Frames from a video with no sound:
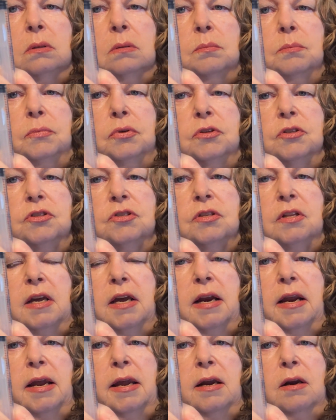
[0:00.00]
Push that
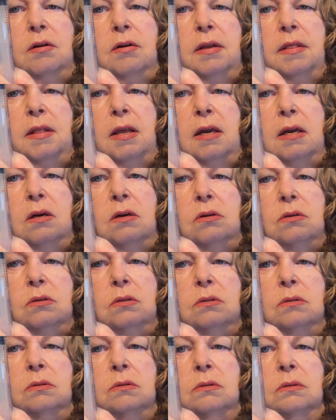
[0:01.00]
air in there
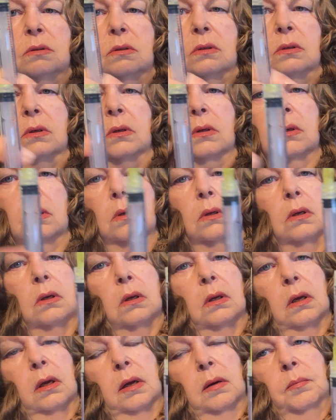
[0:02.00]

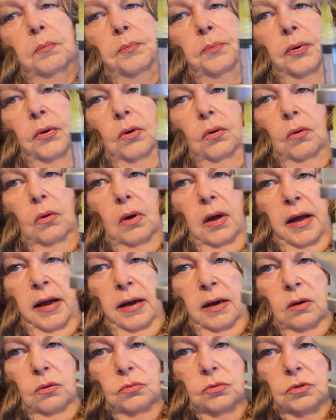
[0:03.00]
and pull
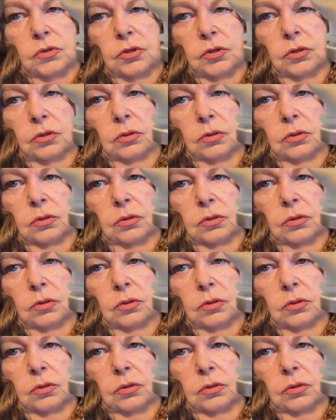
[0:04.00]
out